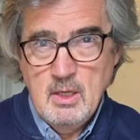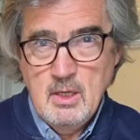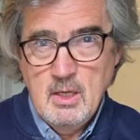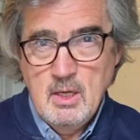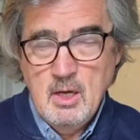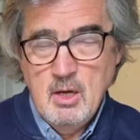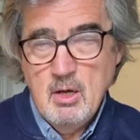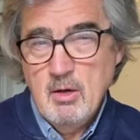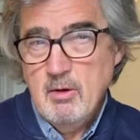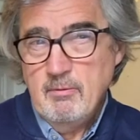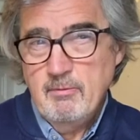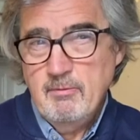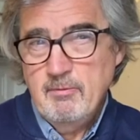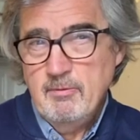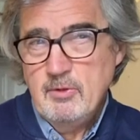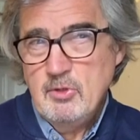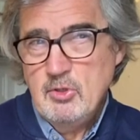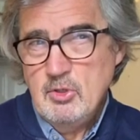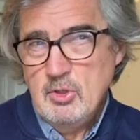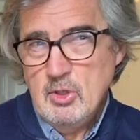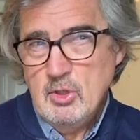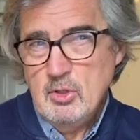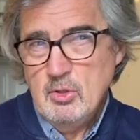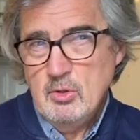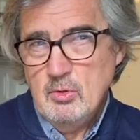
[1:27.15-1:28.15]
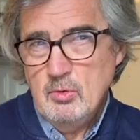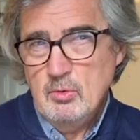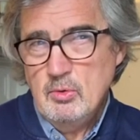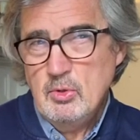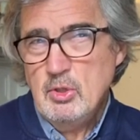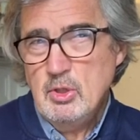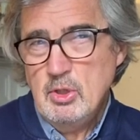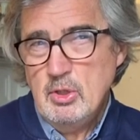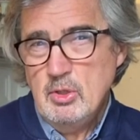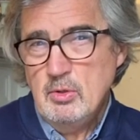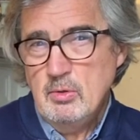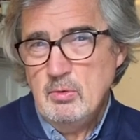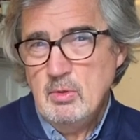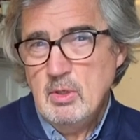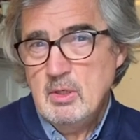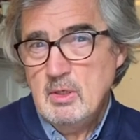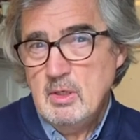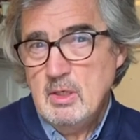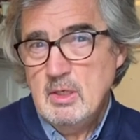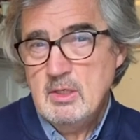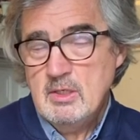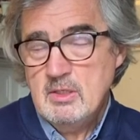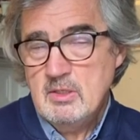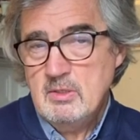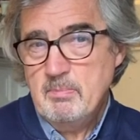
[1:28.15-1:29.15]
of Jo to her
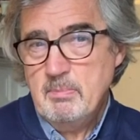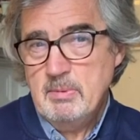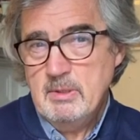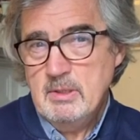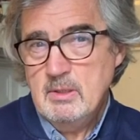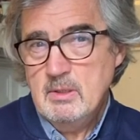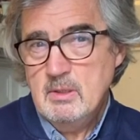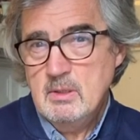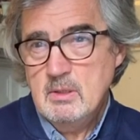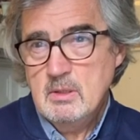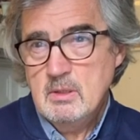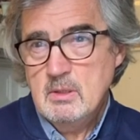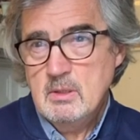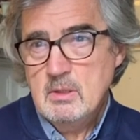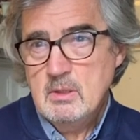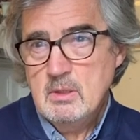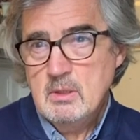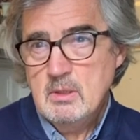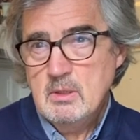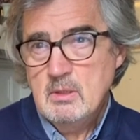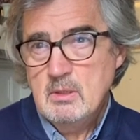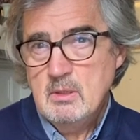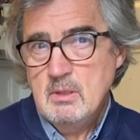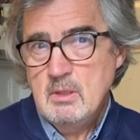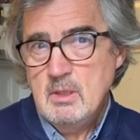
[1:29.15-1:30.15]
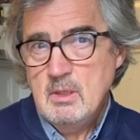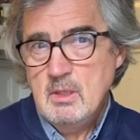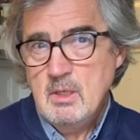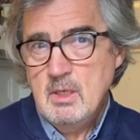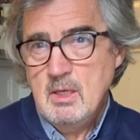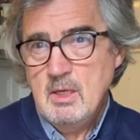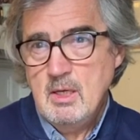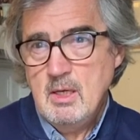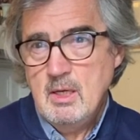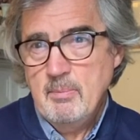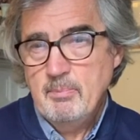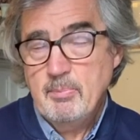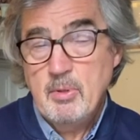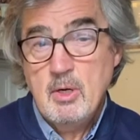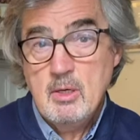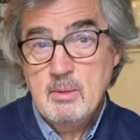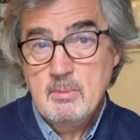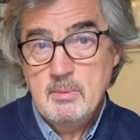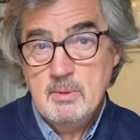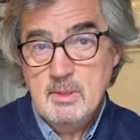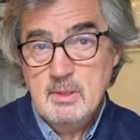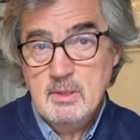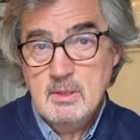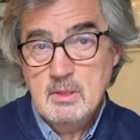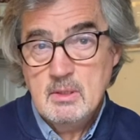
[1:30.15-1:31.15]
husband's
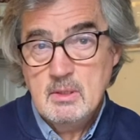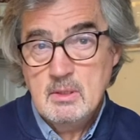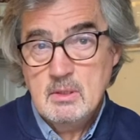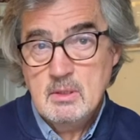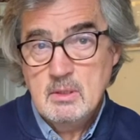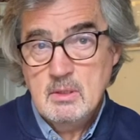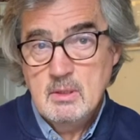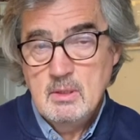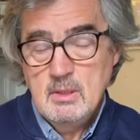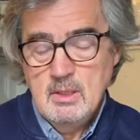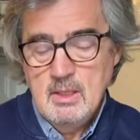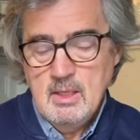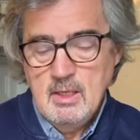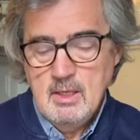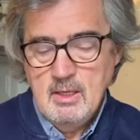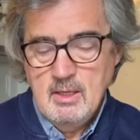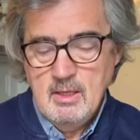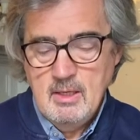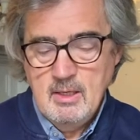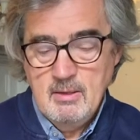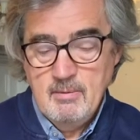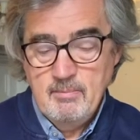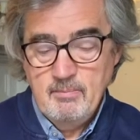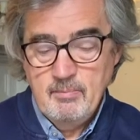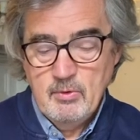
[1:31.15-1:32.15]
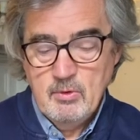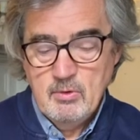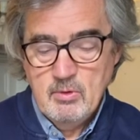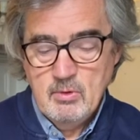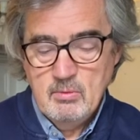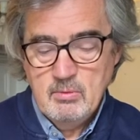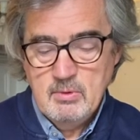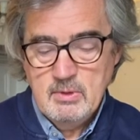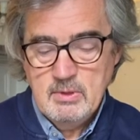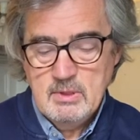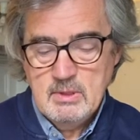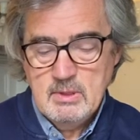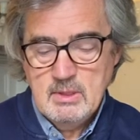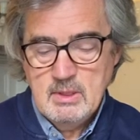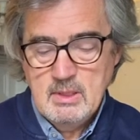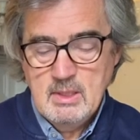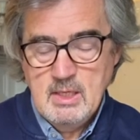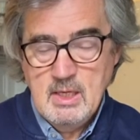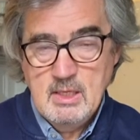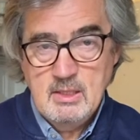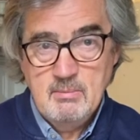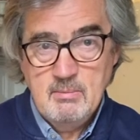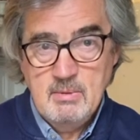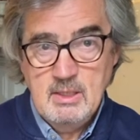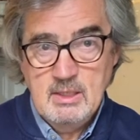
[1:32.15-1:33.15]
prominence, always
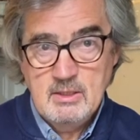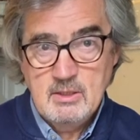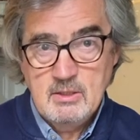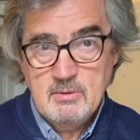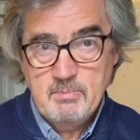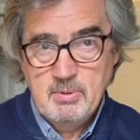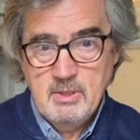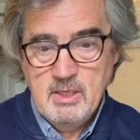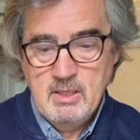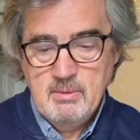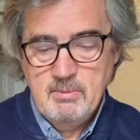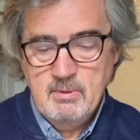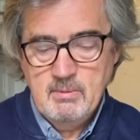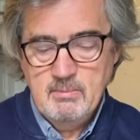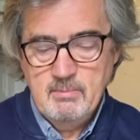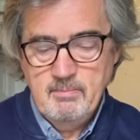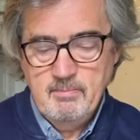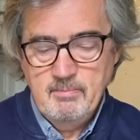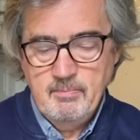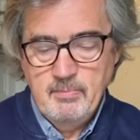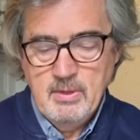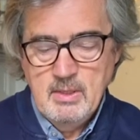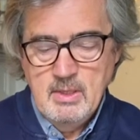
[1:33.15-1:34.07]
an immense problem.